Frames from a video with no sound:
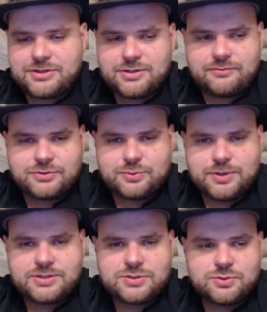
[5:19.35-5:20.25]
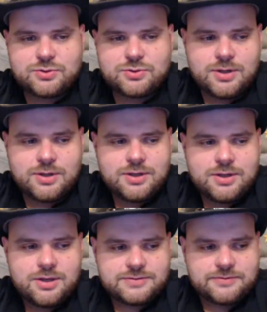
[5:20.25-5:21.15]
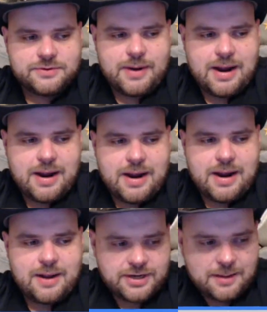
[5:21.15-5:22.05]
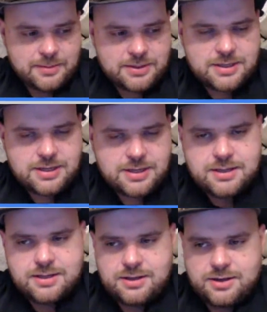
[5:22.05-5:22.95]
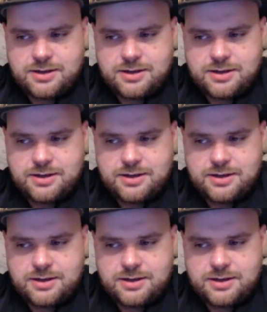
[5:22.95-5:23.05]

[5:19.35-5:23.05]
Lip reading: It's kind of entry level 22. It's very popular, very common.